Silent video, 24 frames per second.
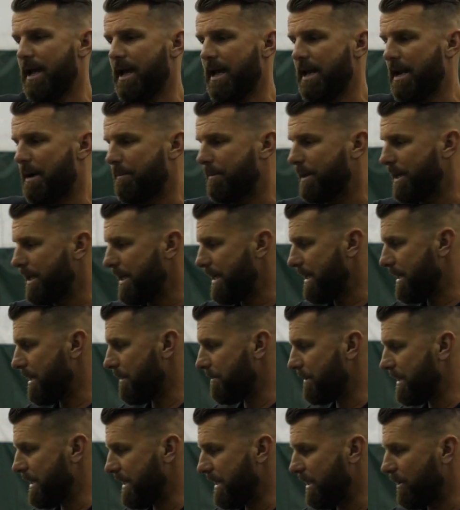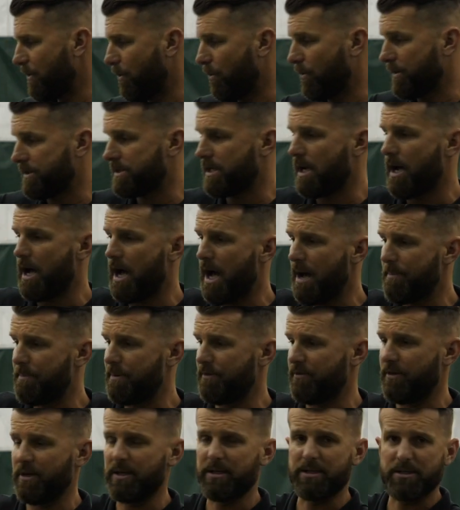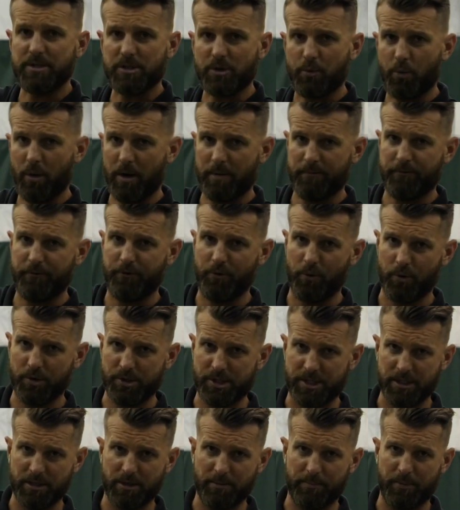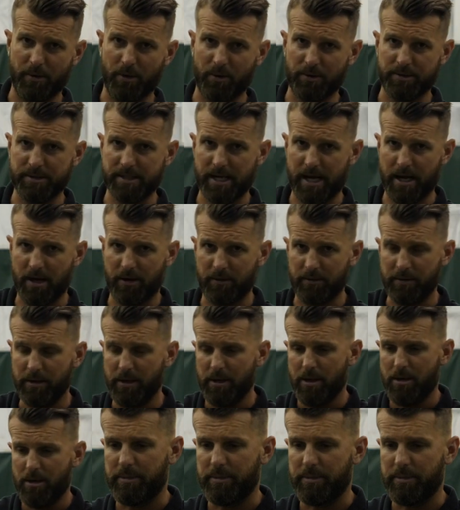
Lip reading: and I'm gonna end up getting on top of it to where I'm forcing the ball down